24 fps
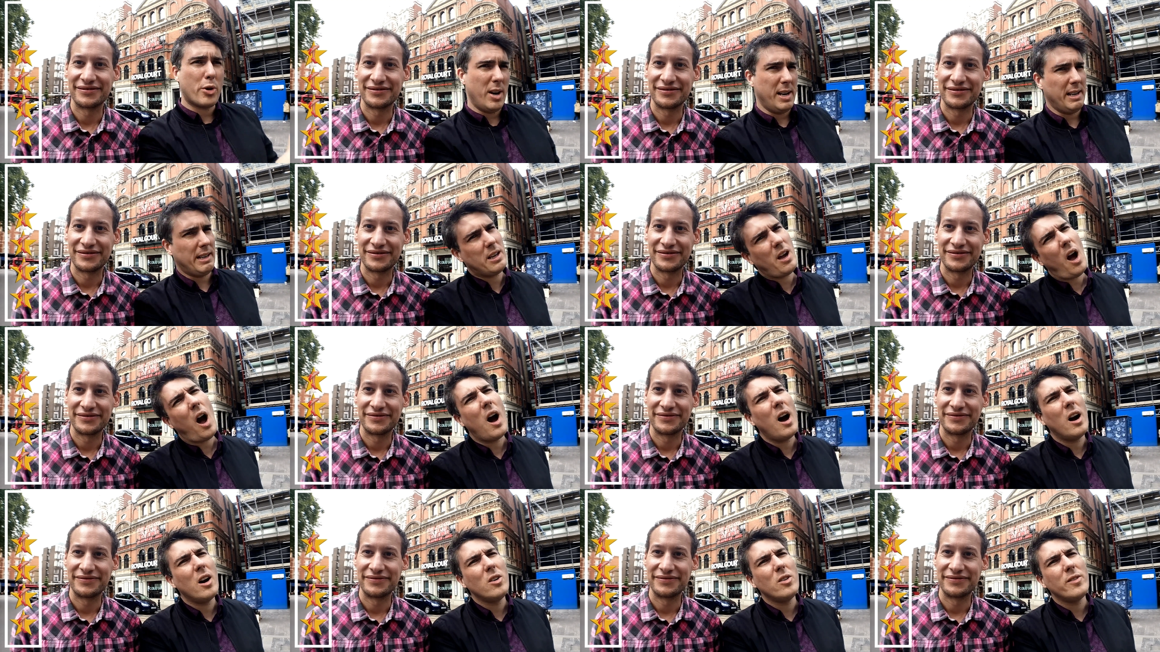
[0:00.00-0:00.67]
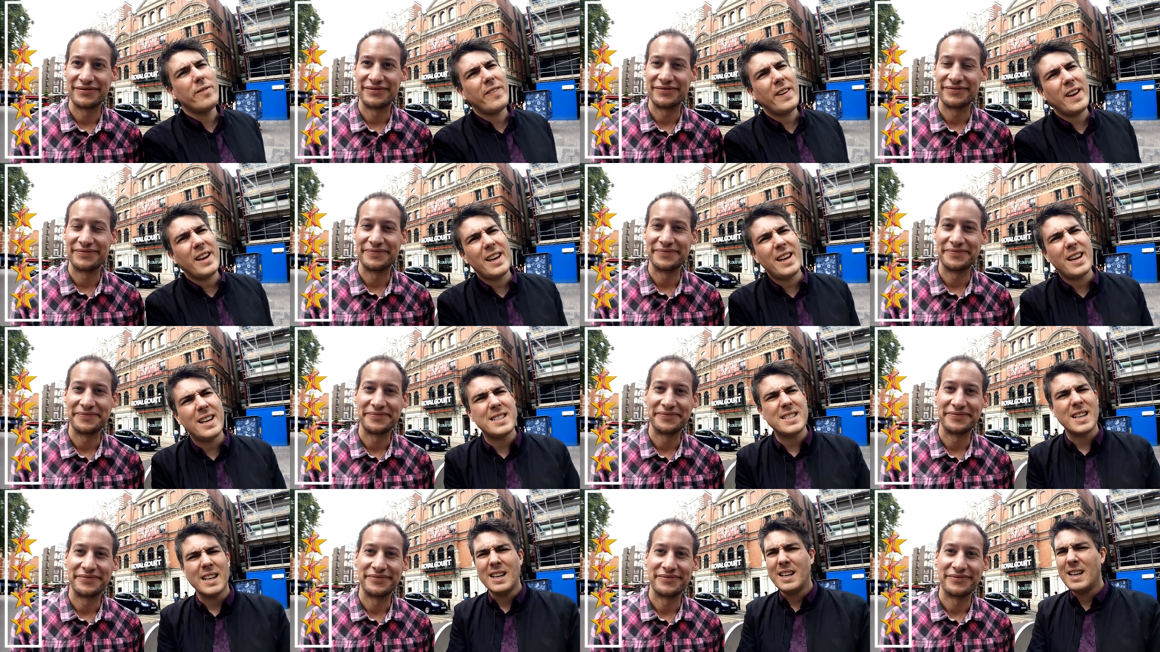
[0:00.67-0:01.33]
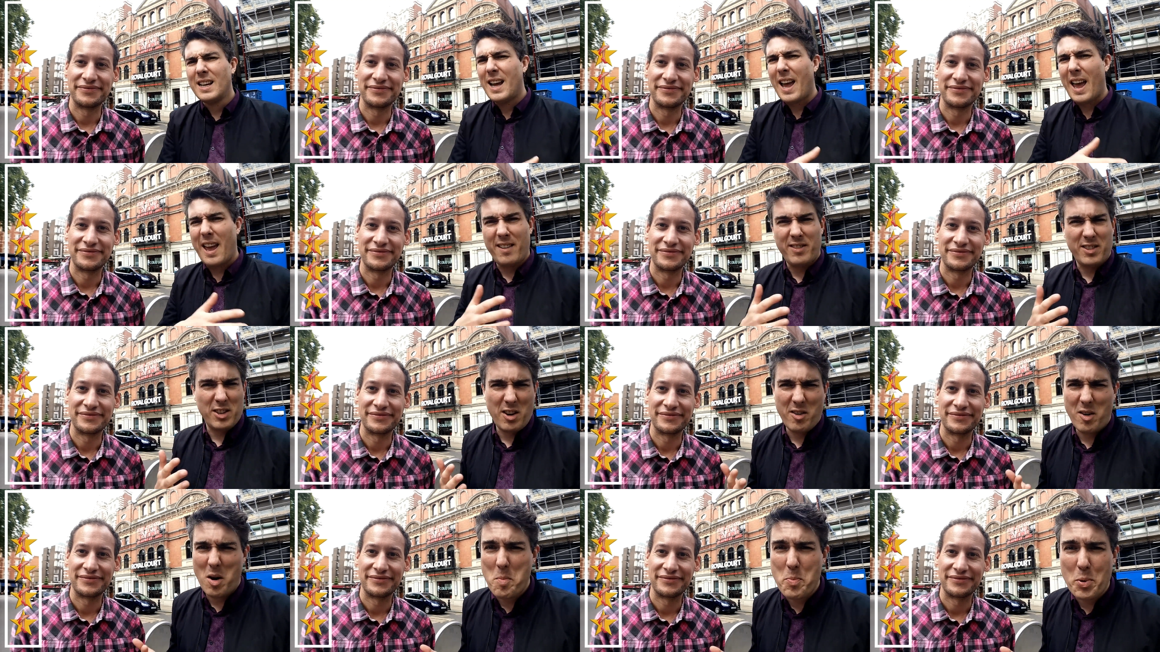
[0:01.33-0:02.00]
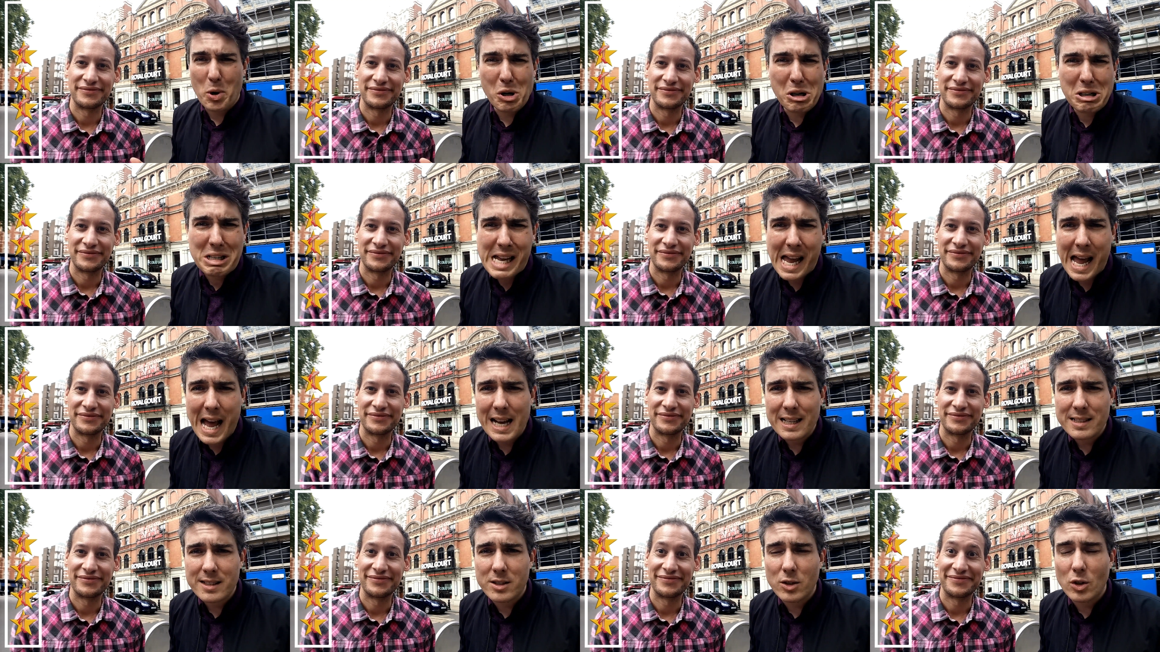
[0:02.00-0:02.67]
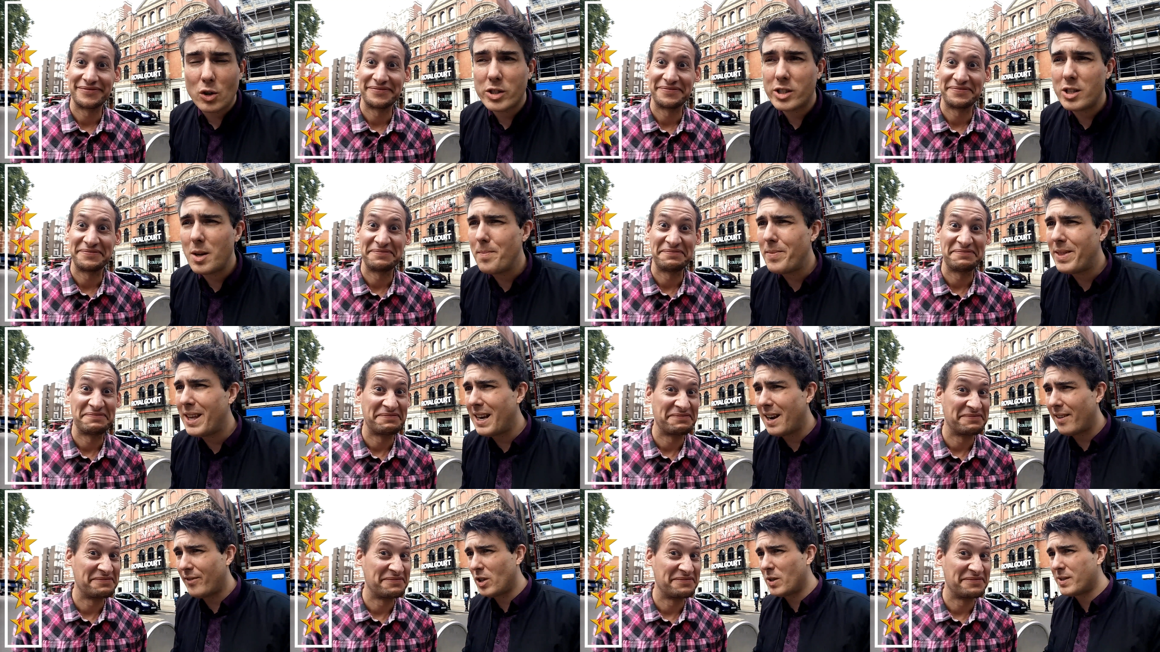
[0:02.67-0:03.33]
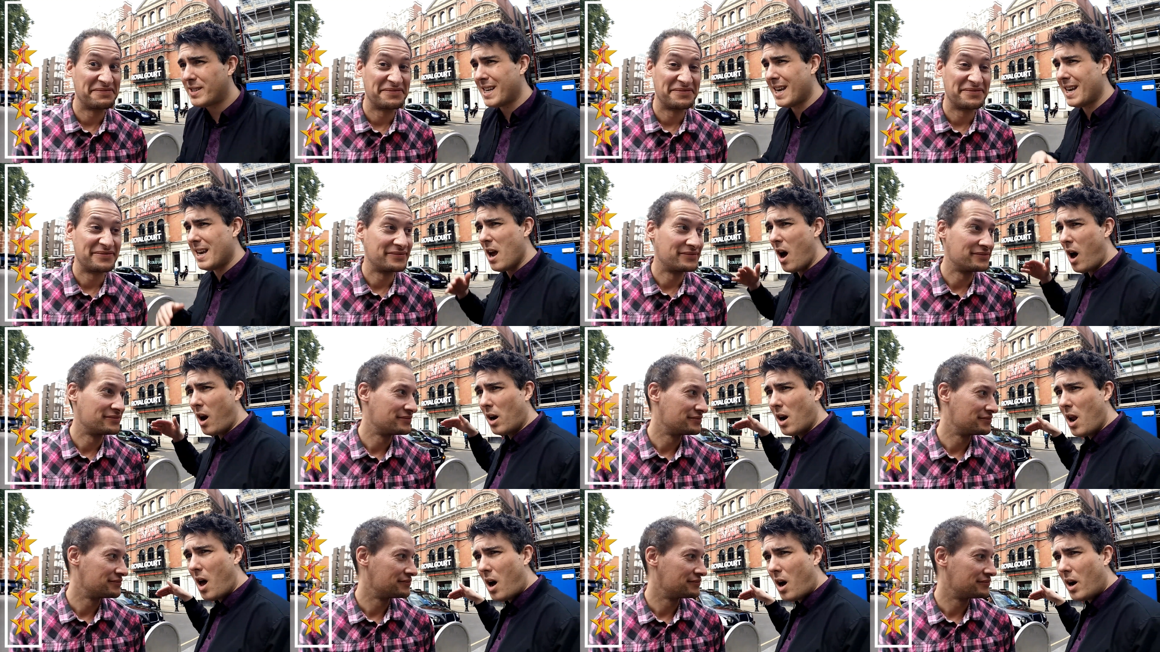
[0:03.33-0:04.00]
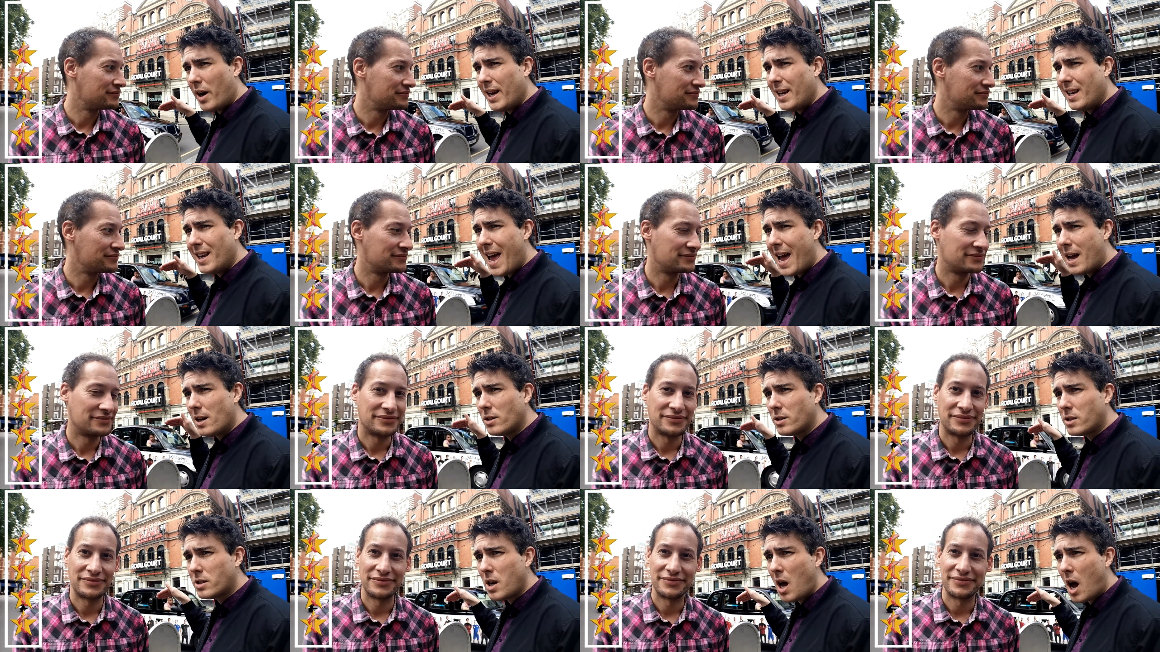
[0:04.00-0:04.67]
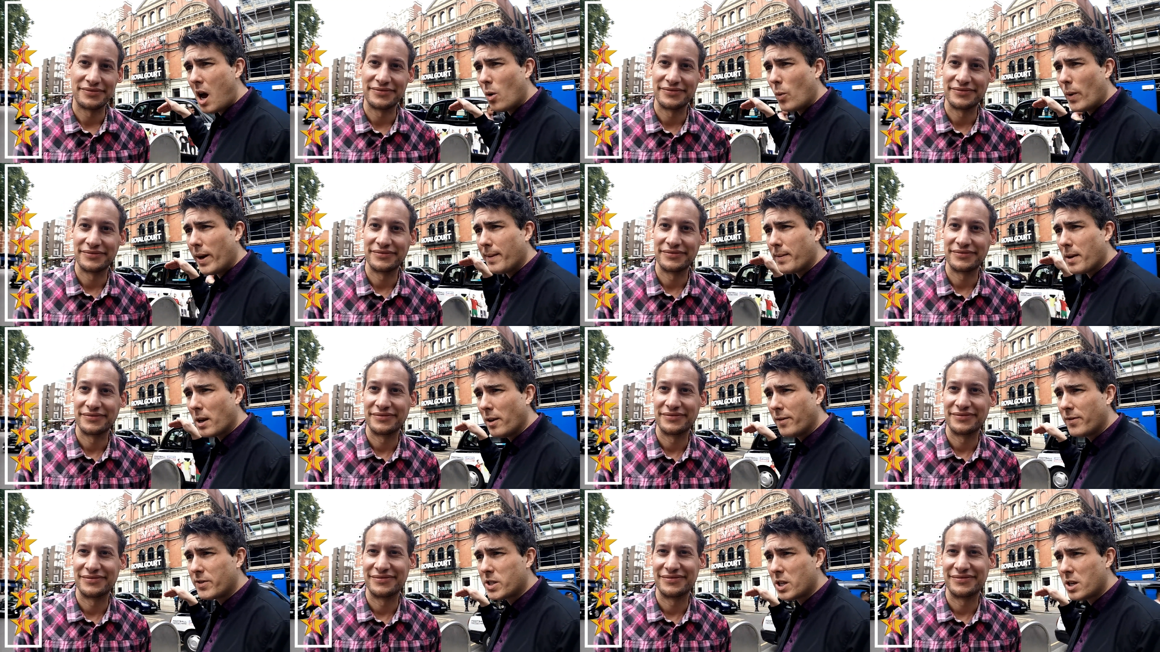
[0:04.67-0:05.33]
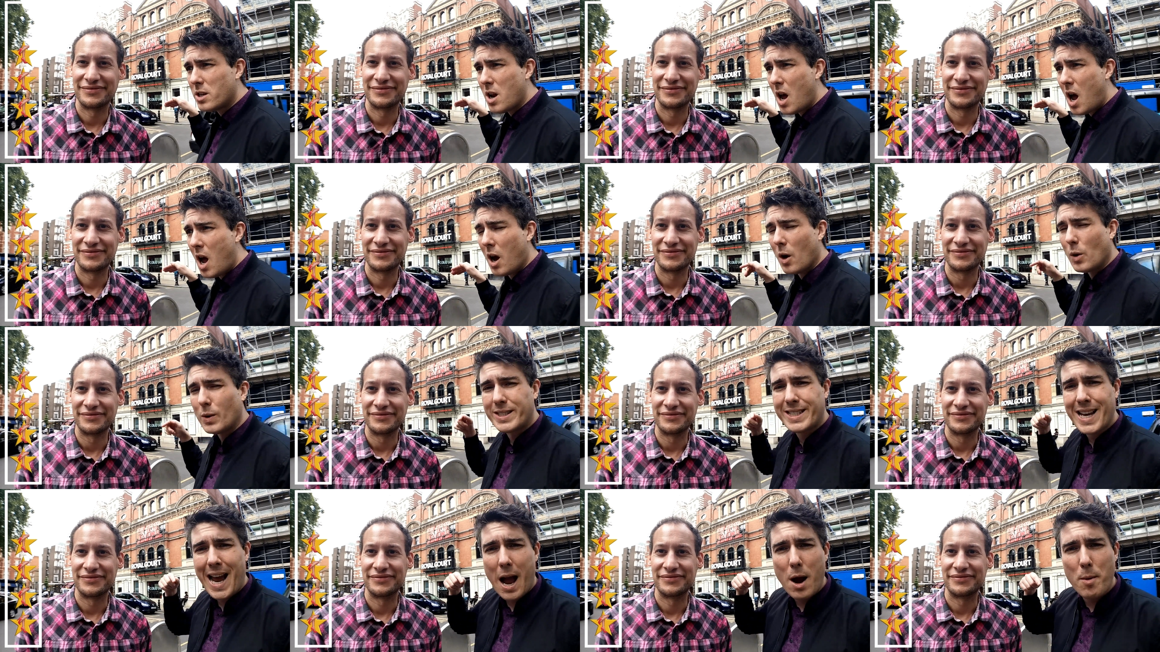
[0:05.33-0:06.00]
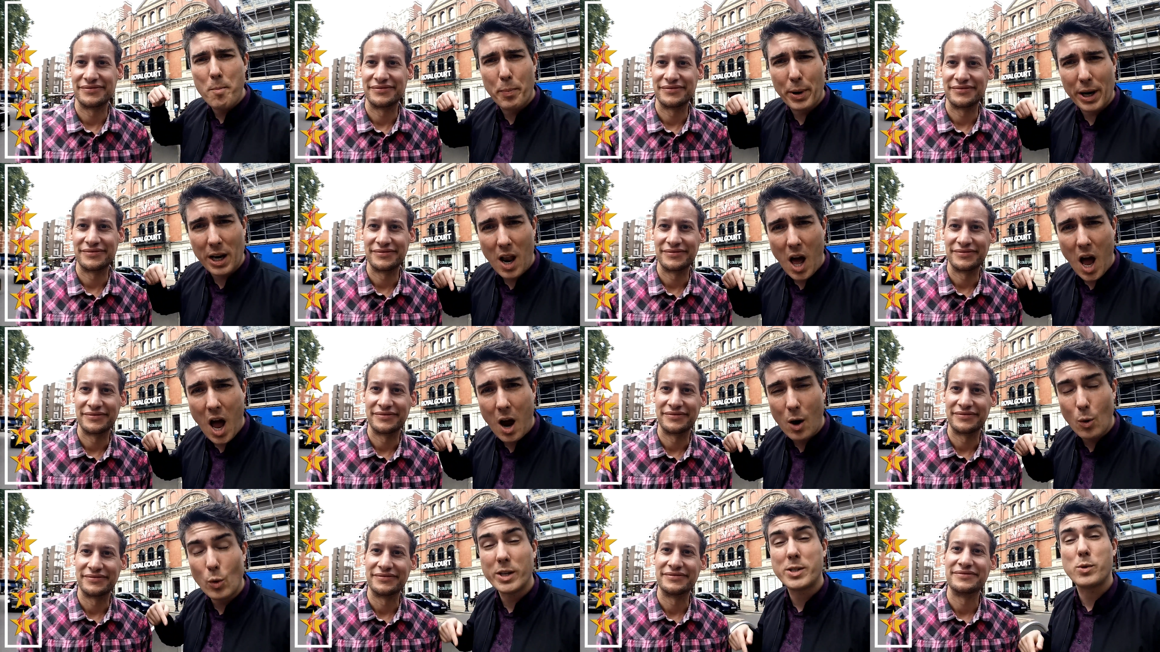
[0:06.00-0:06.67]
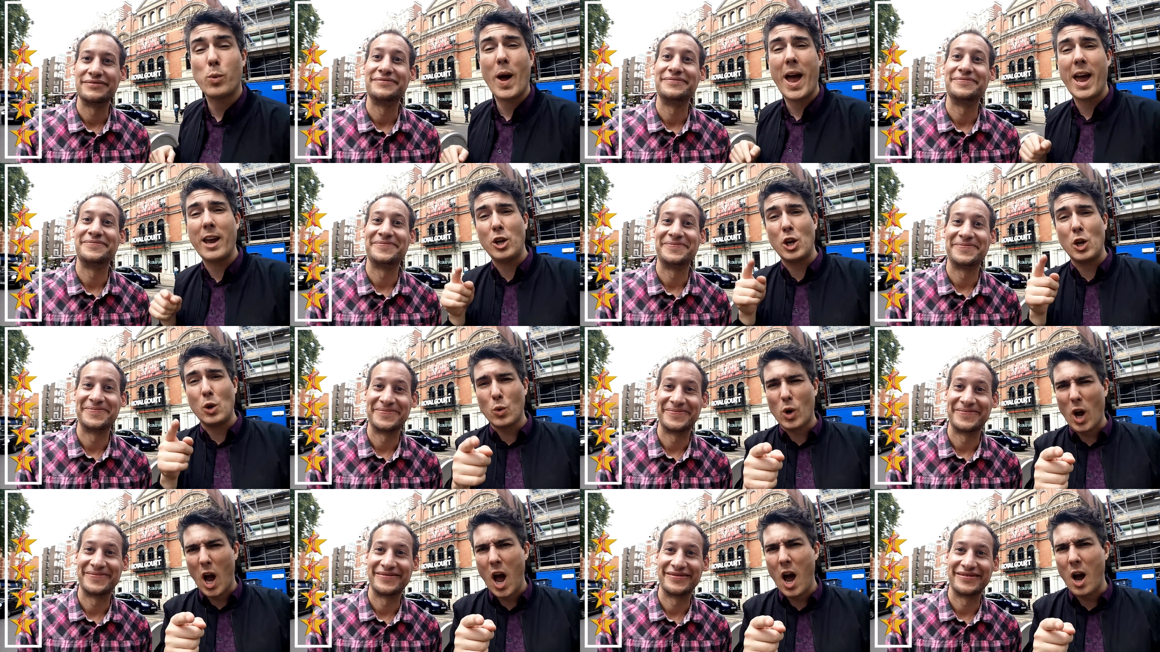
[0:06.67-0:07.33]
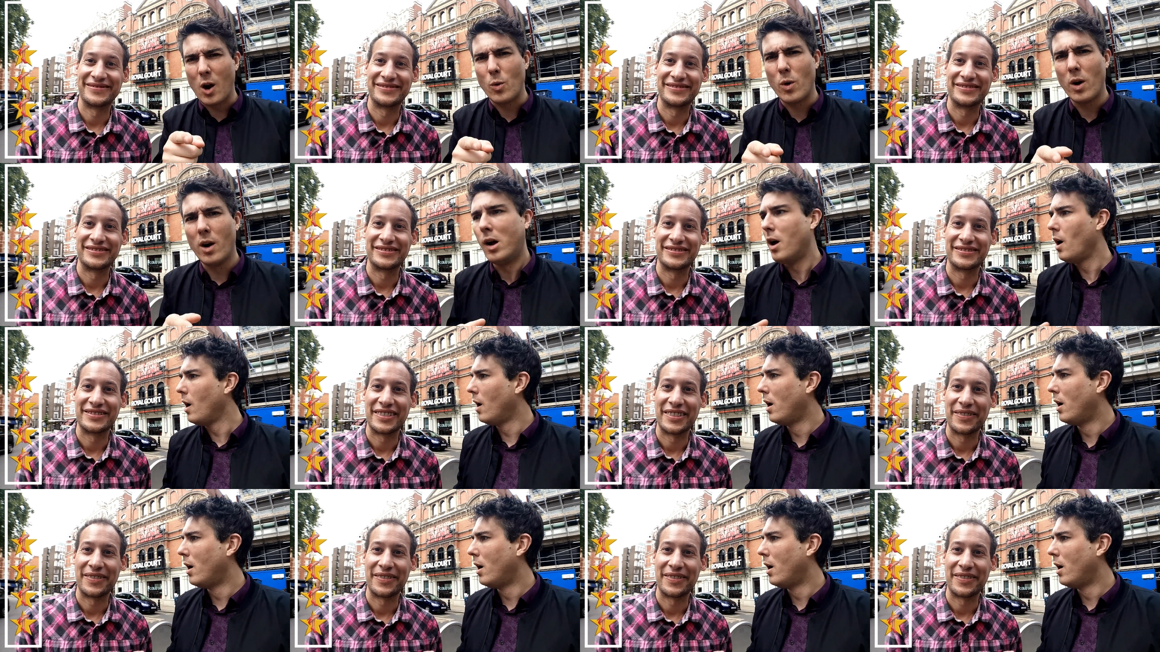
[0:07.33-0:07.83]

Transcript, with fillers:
Speaker 1: pre-COVID? Is there a broadcast or something? that you have seen it online? Let us know. We'd love to know. Down below is where you go.